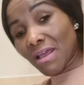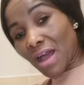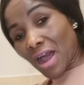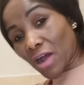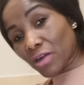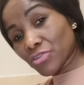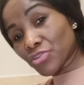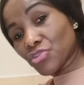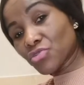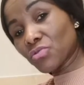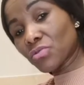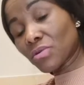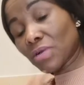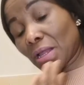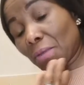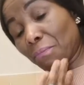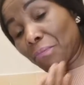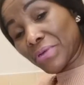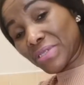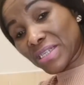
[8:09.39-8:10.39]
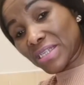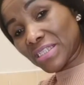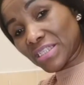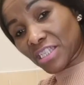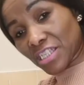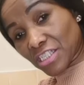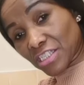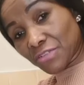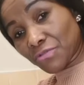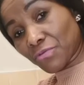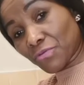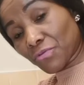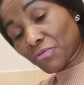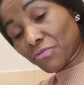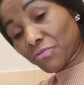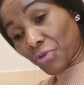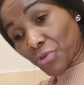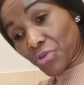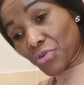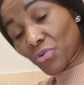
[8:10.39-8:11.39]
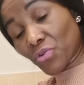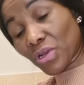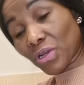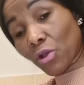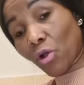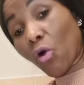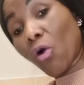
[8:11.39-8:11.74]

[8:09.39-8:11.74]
I'll do a presentation for you,